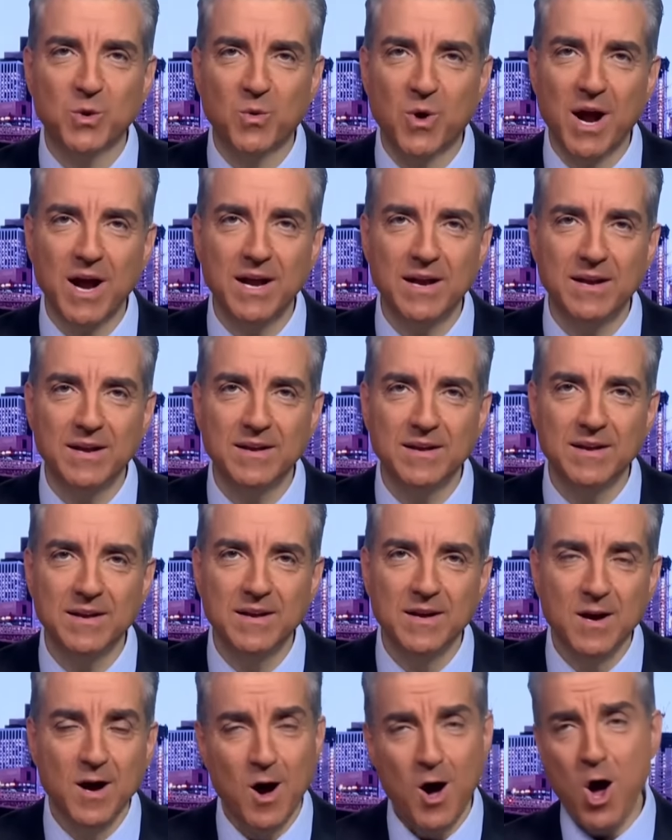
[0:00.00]
right.
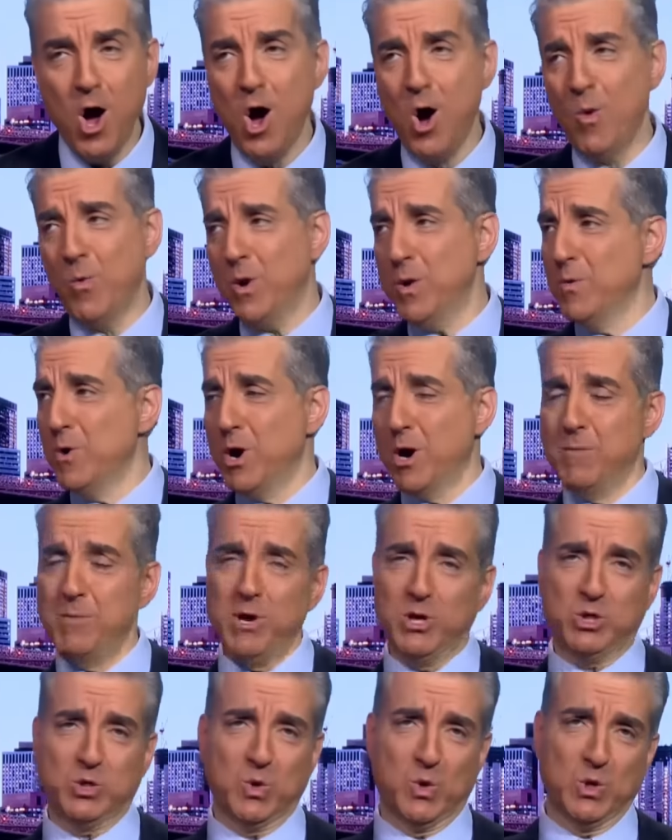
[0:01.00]
Oh, we want to
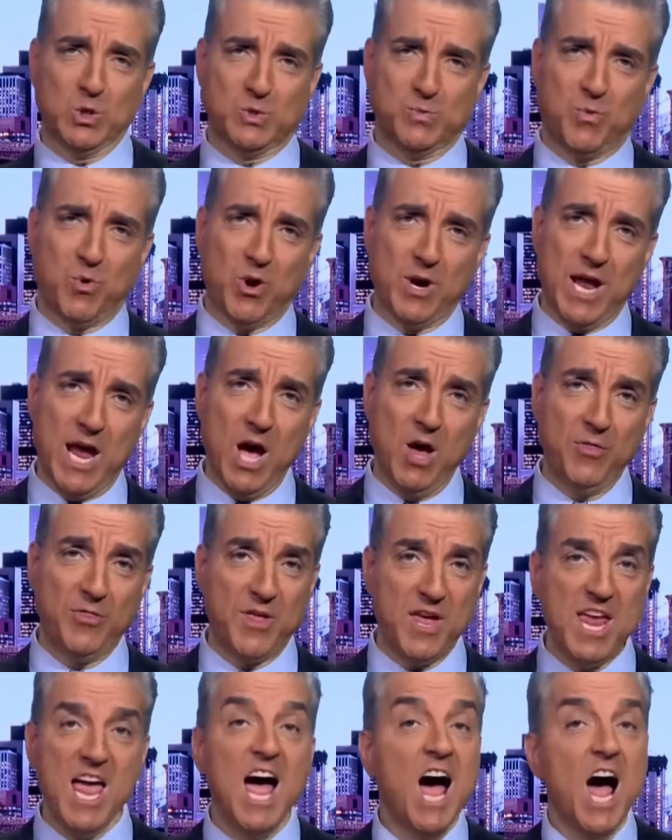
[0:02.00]
make sure it's born
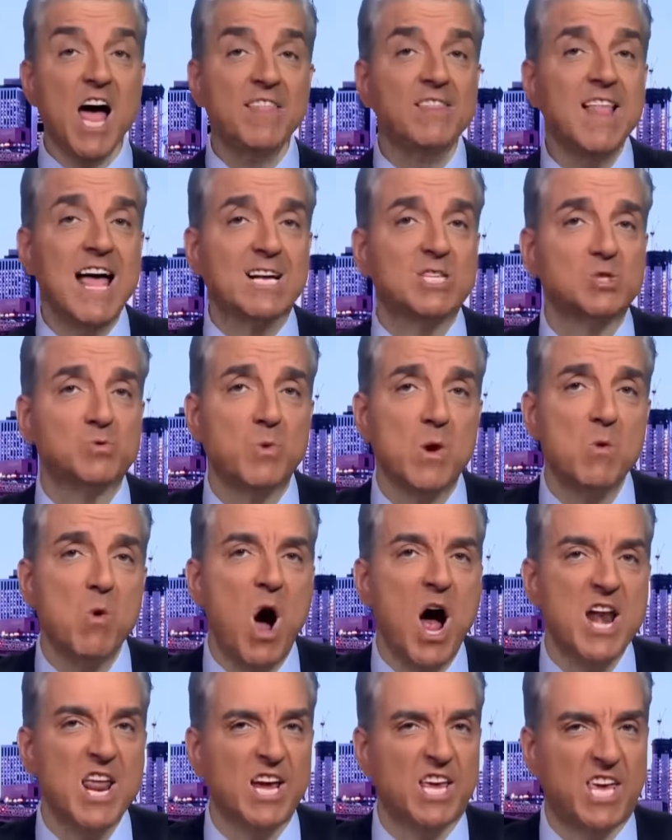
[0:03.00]
healthy, unless we
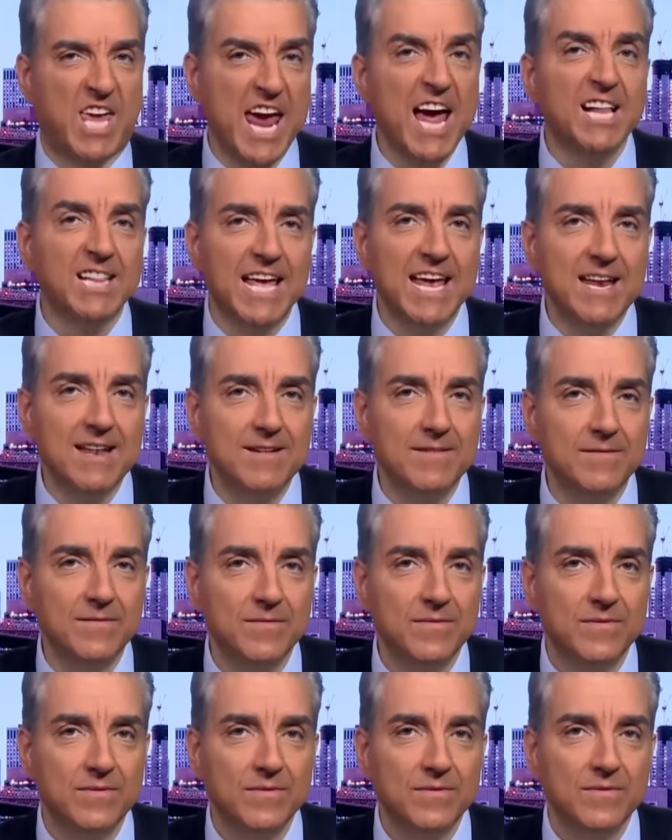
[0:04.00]
want to kill it,
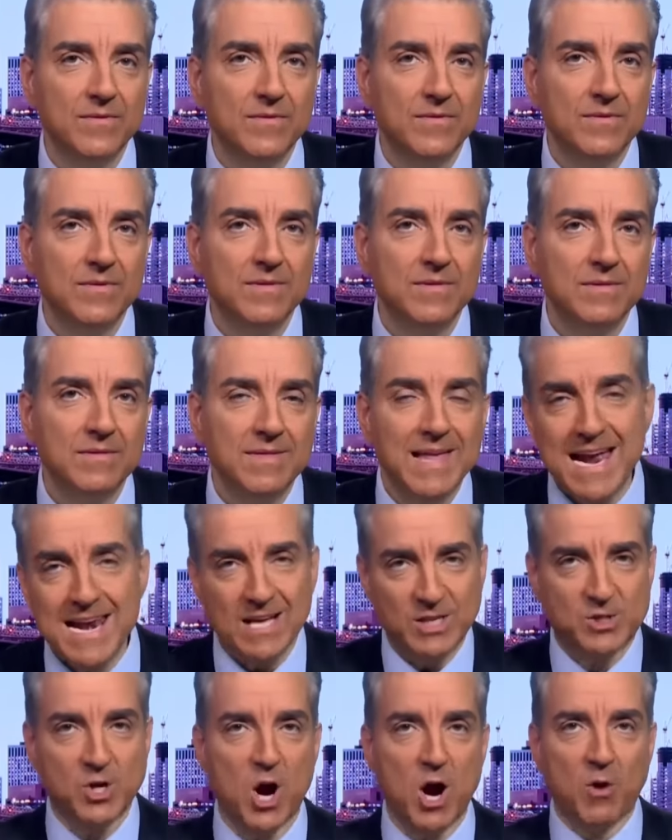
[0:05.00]
then
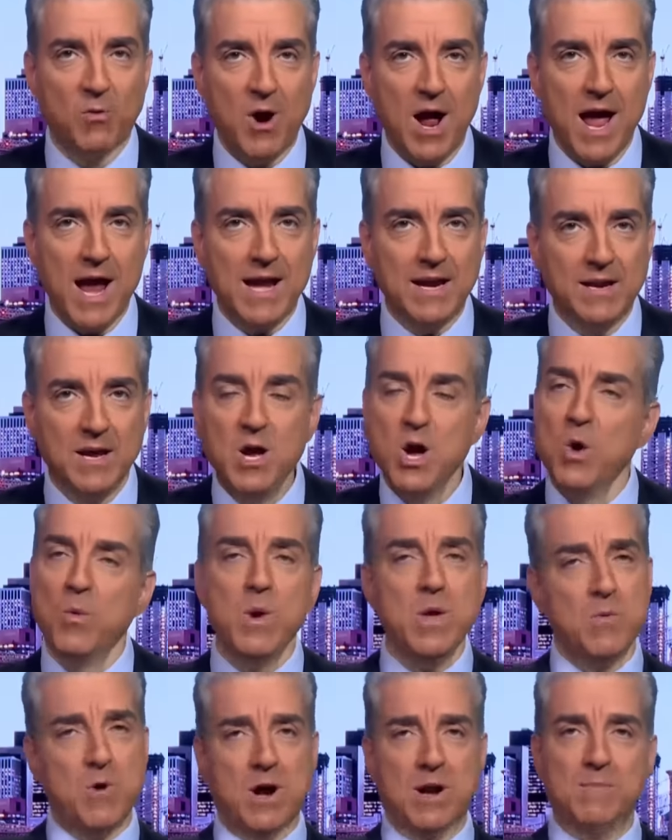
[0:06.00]
it's all right.
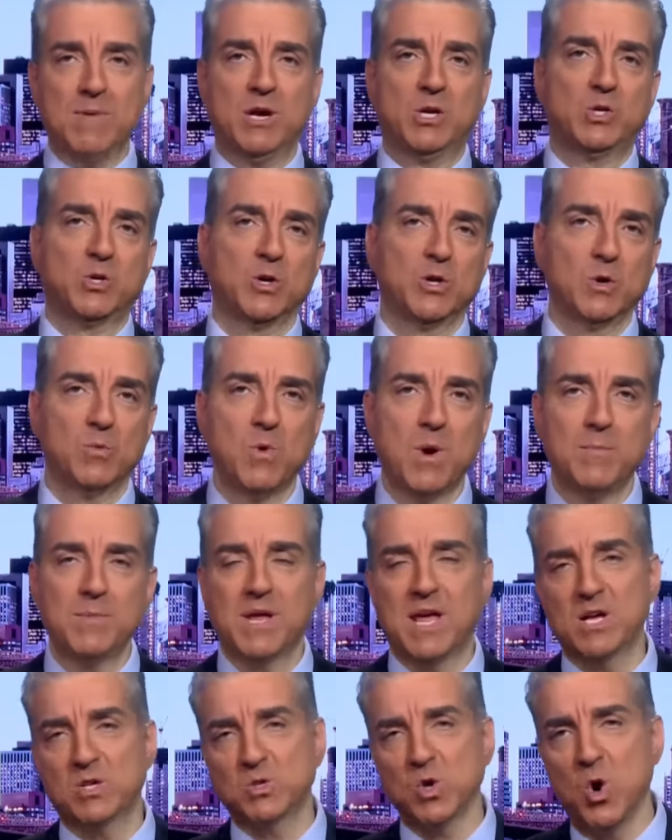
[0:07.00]
We want to make sure the woman
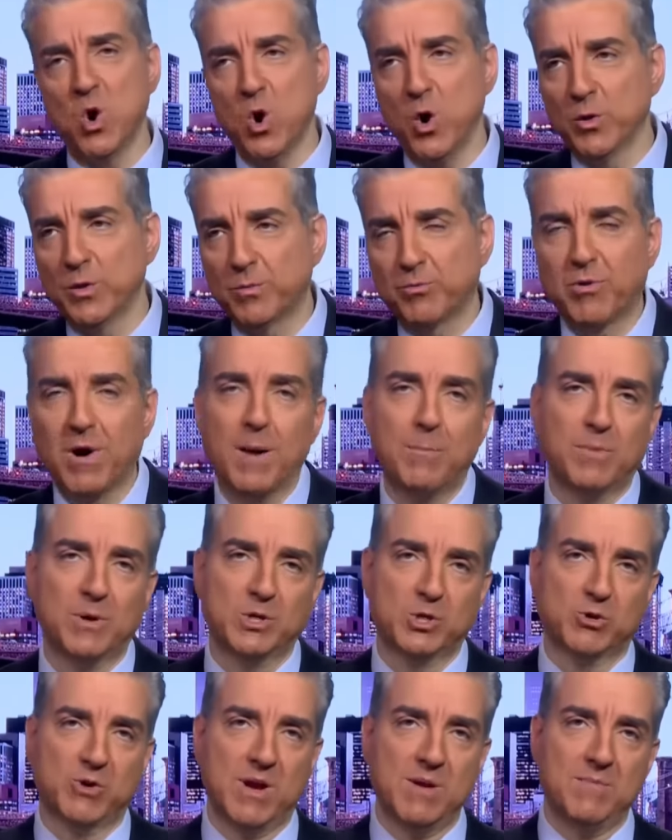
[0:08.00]
gets all the proper
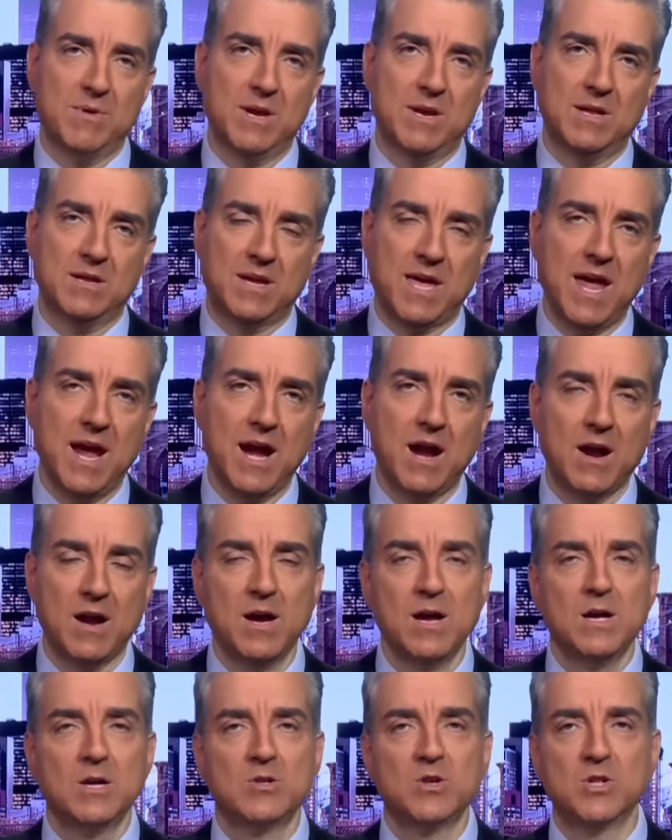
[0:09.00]
treatment and
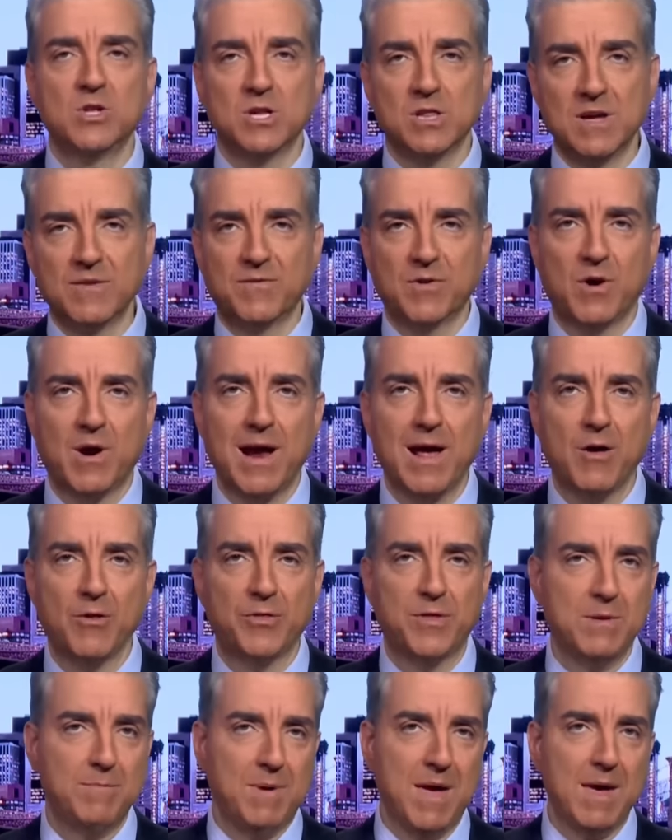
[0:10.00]
care to deliver a
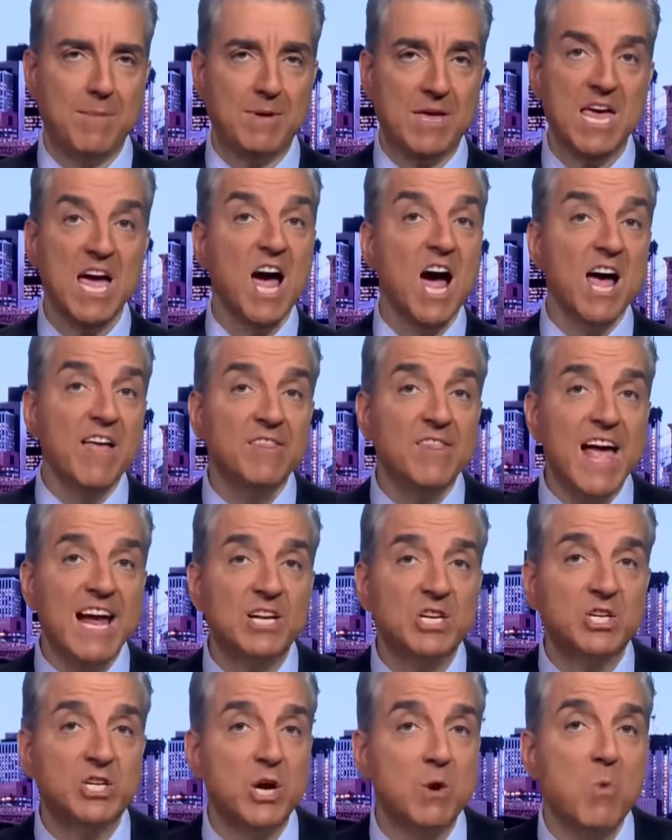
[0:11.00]
healthy baby, unless
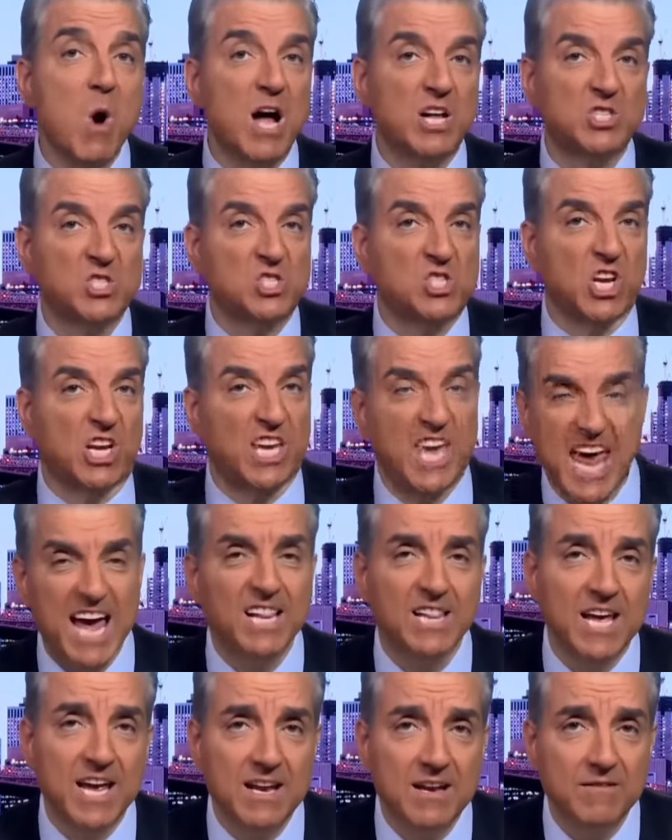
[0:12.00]
she wants to
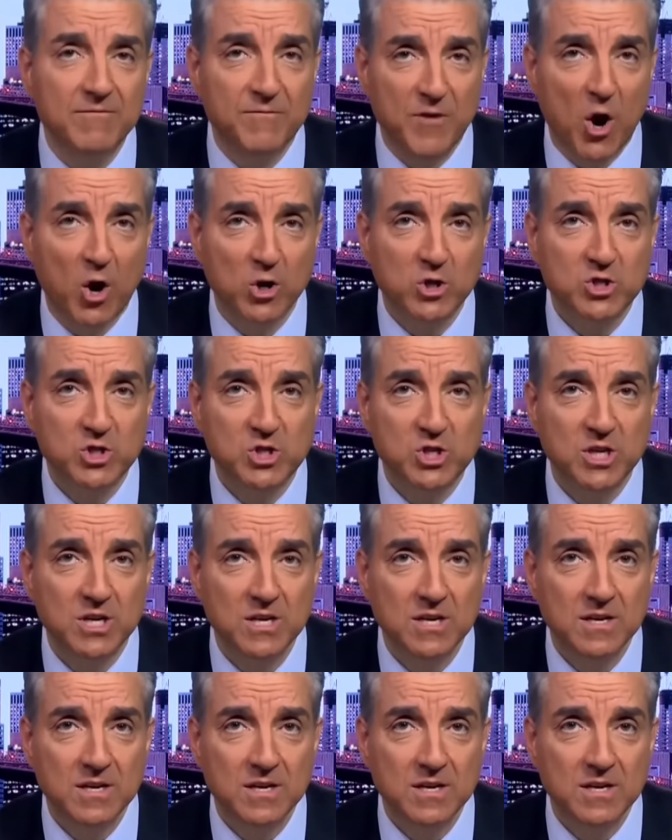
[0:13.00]
kill it first,